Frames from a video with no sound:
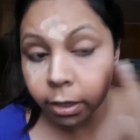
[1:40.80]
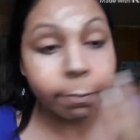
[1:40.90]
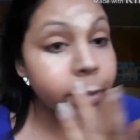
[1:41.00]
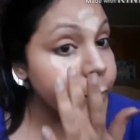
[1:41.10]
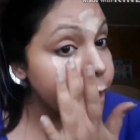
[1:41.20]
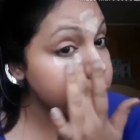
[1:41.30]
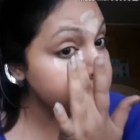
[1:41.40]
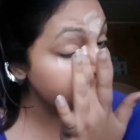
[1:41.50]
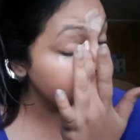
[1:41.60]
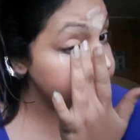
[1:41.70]
Be very
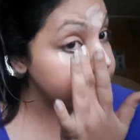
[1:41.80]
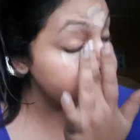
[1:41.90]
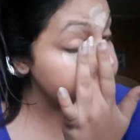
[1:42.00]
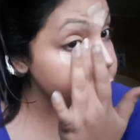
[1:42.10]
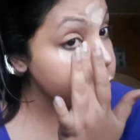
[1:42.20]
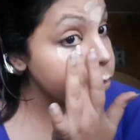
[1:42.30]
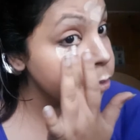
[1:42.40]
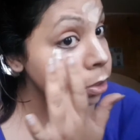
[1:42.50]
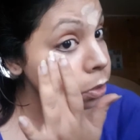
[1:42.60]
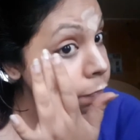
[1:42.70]
gentle. If you're
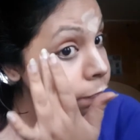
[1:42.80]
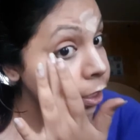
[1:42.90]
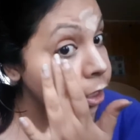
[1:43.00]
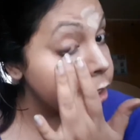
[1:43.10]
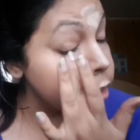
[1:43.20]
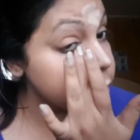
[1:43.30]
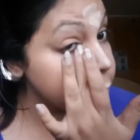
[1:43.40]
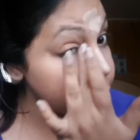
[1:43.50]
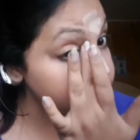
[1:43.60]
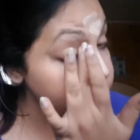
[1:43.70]
using your fingers,
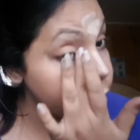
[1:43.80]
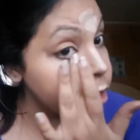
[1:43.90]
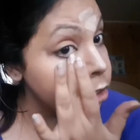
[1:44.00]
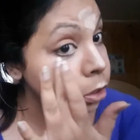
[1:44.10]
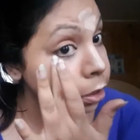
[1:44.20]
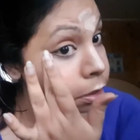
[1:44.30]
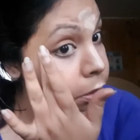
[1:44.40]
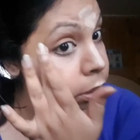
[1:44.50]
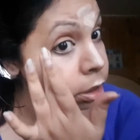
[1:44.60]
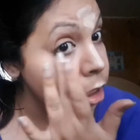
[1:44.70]
be very
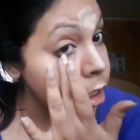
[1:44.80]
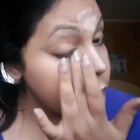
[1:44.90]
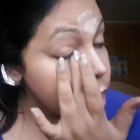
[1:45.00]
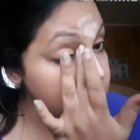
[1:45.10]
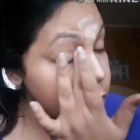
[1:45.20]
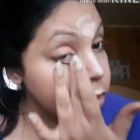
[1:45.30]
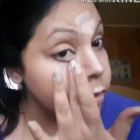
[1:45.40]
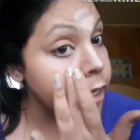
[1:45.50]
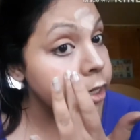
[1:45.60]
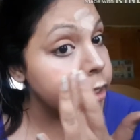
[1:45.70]
gentle on
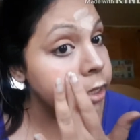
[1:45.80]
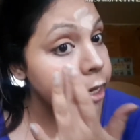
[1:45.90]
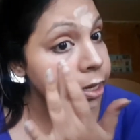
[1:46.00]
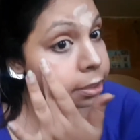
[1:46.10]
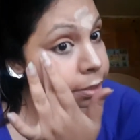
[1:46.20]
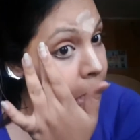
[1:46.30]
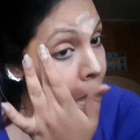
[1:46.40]
your under eyes.